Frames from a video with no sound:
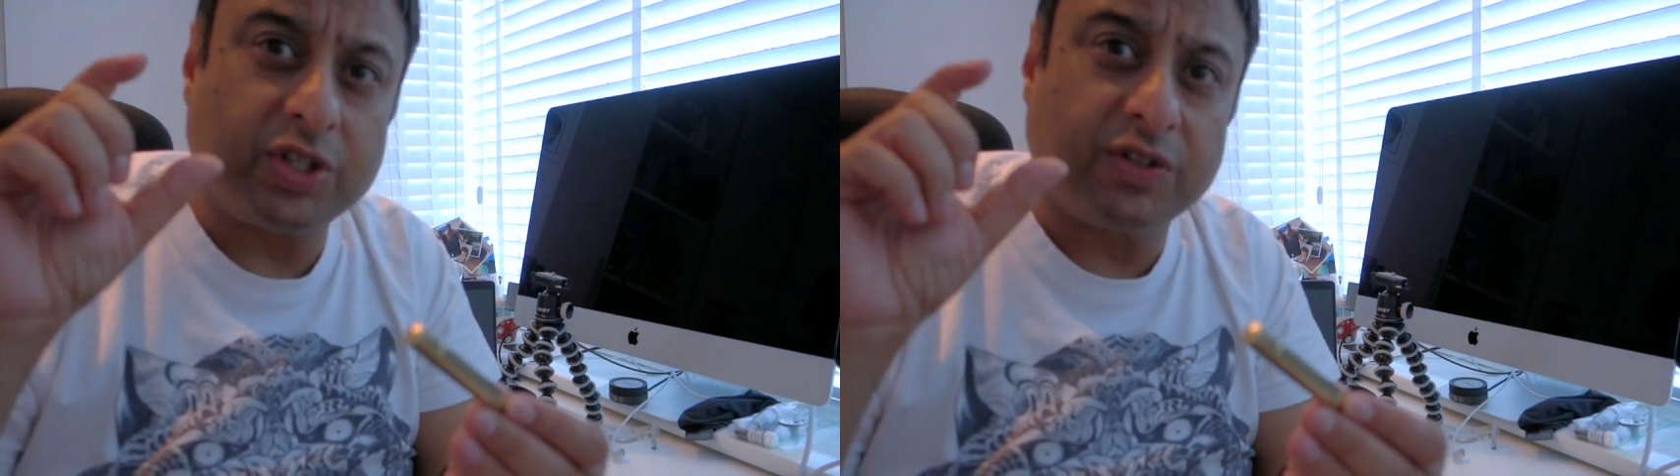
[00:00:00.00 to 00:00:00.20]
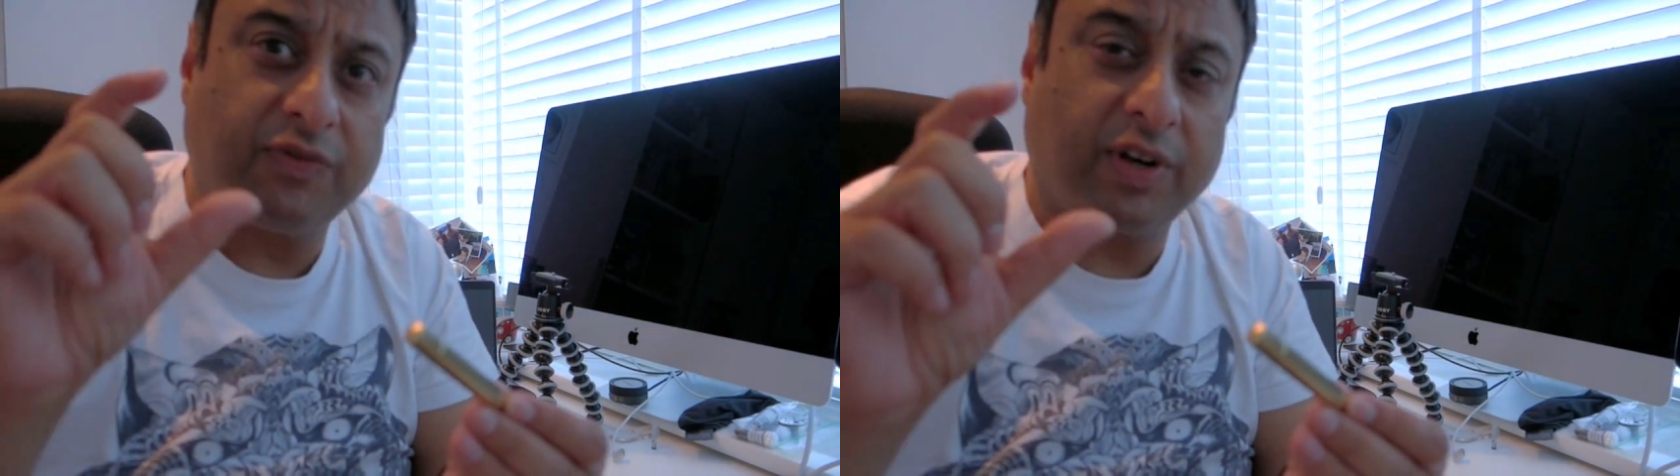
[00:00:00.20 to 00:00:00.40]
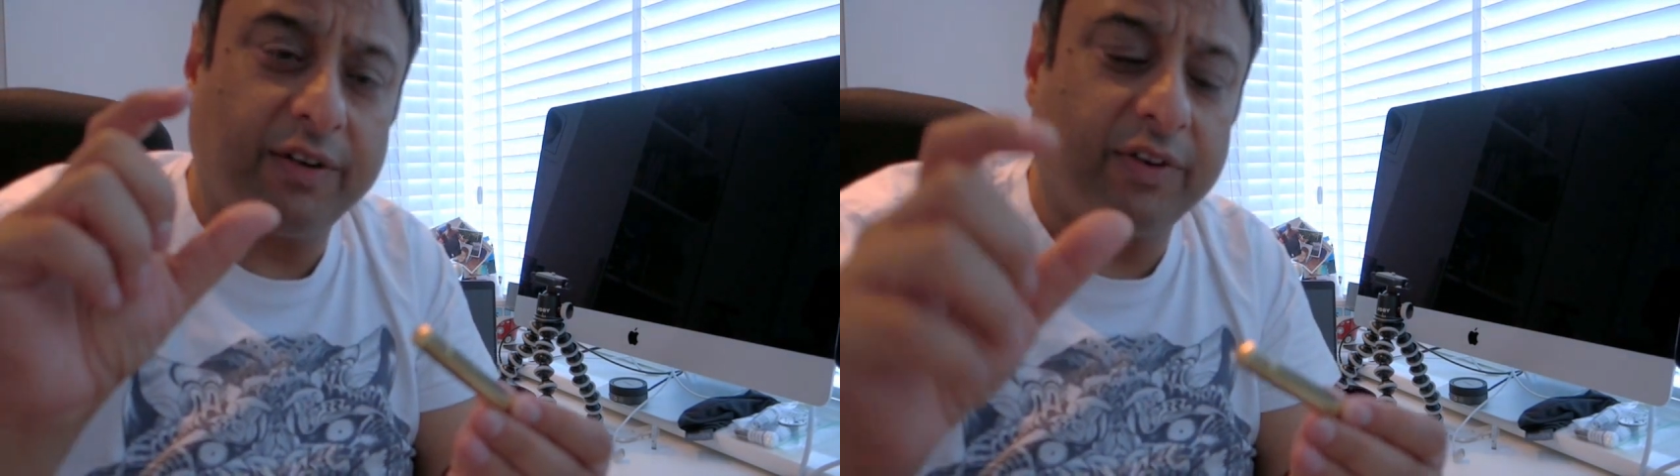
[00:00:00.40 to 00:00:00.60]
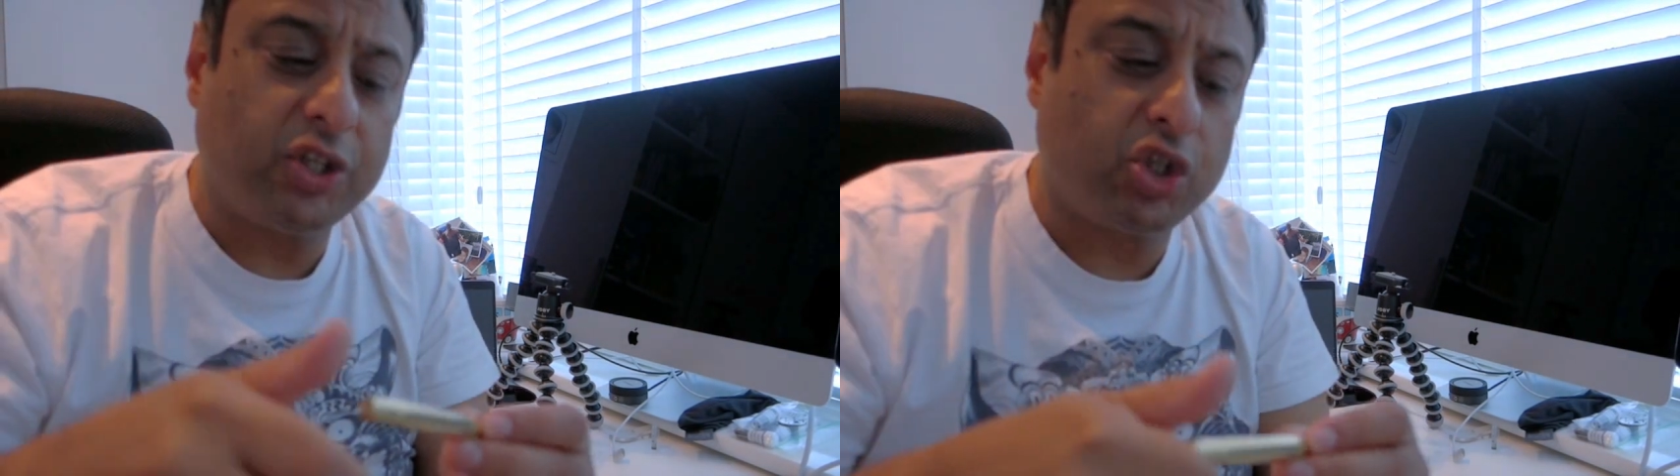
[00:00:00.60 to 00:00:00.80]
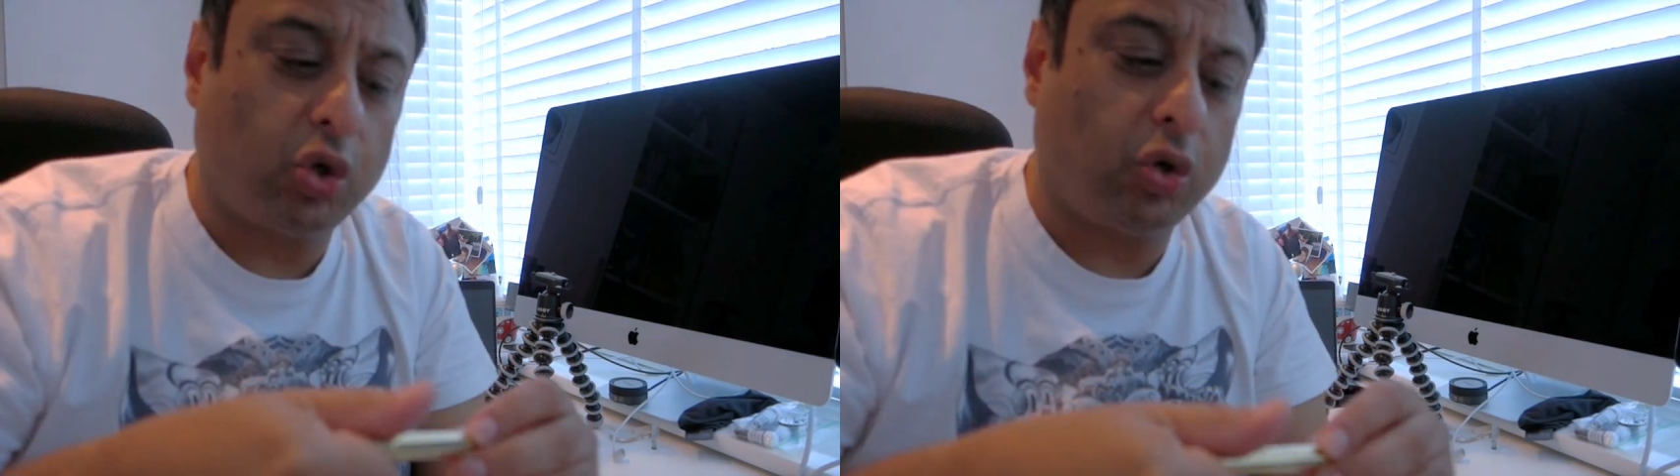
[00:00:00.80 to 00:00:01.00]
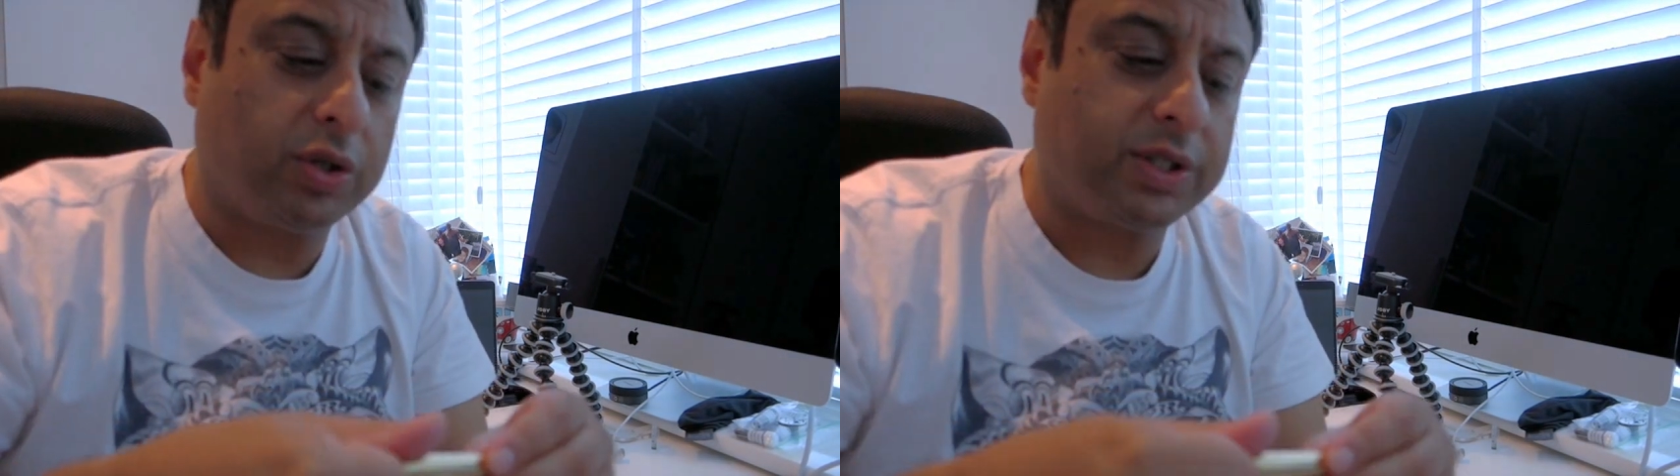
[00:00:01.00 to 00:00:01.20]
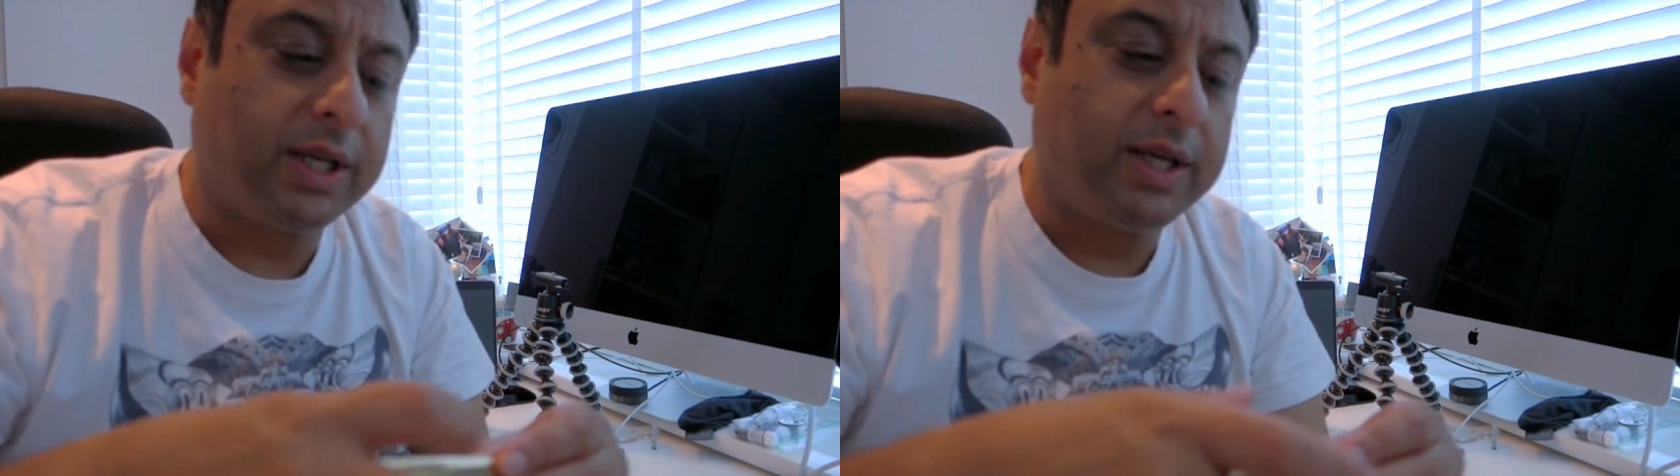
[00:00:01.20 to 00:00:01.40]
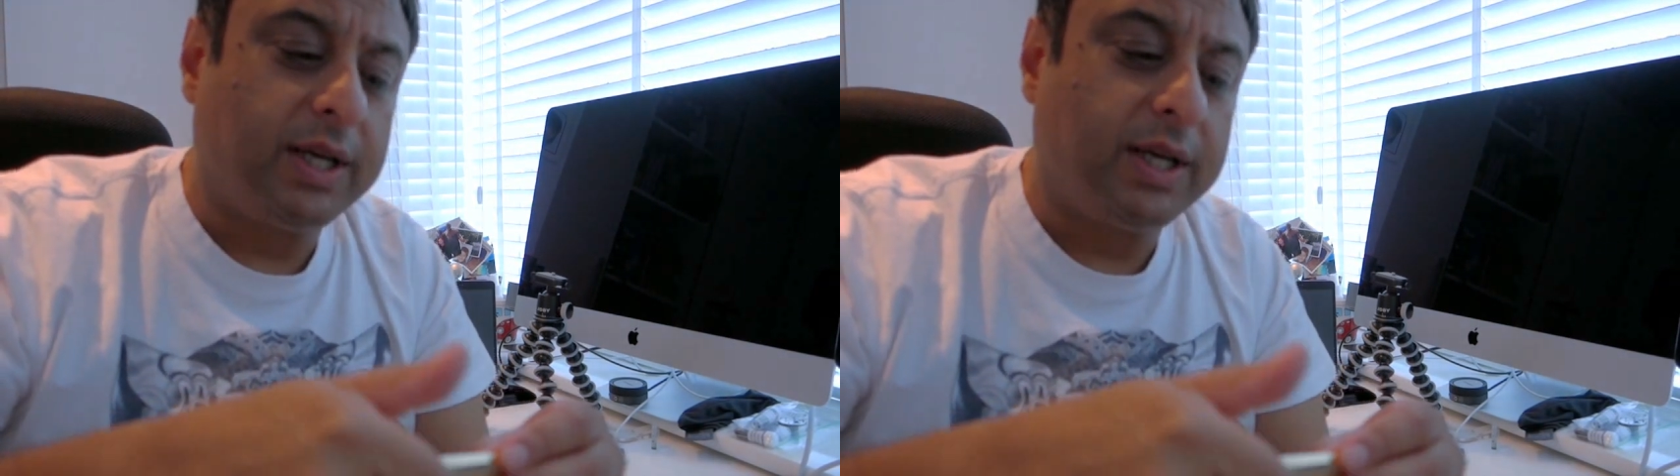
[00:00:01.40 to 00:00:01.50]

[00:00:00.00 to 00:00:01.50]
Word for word: which is very, very short.